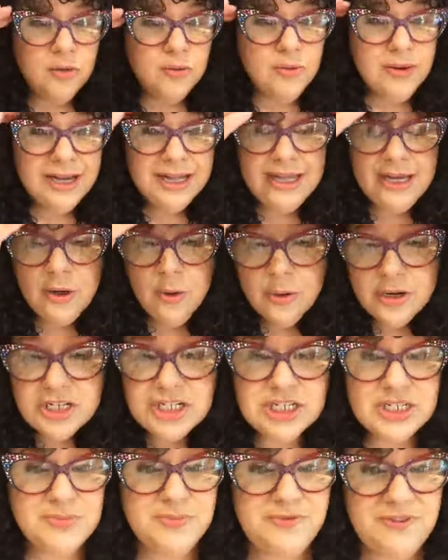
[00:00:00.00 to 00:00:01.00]
Really
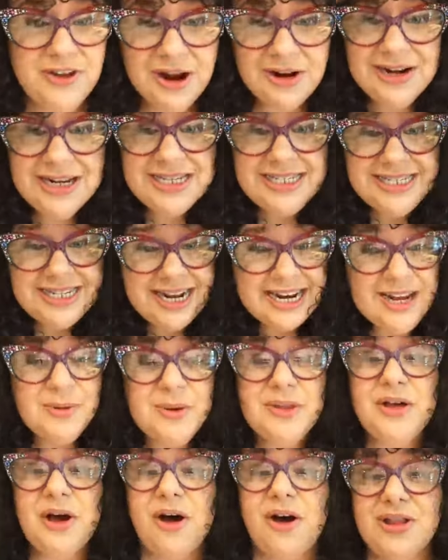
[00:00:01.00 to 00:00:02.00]
gorgeous, very stunning
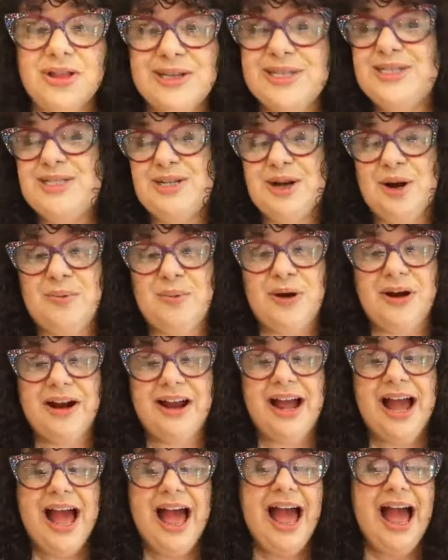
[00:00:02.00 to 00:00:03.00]
with all the
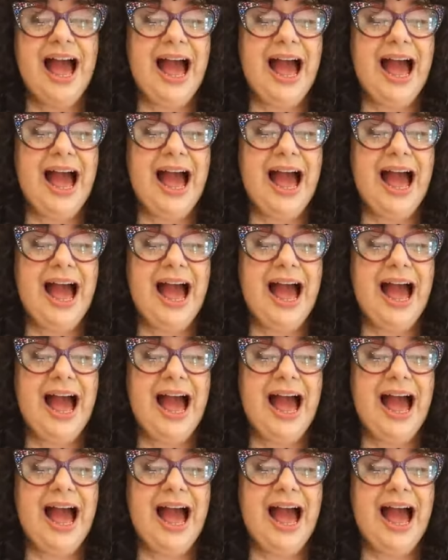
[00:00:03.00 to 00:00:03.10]
stonework.